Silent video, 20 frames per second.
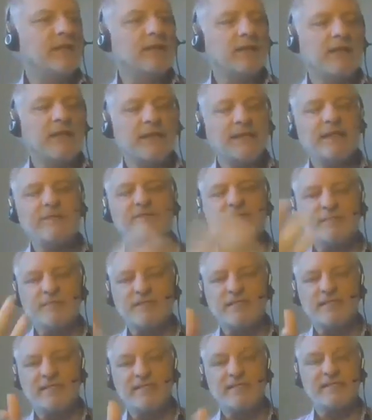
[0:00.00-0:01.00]
thing, and I gave some
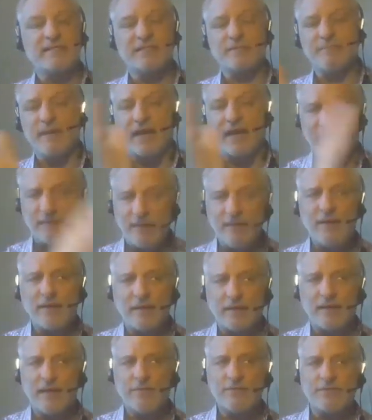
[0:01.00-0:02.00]
statistics back
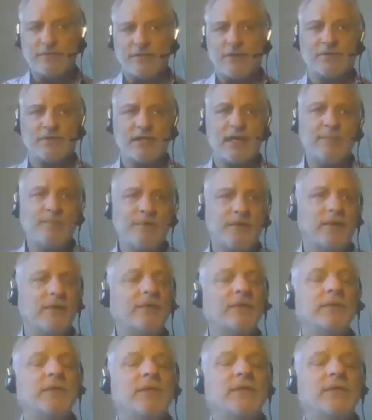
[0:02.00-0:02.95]
then. That was a long time ago.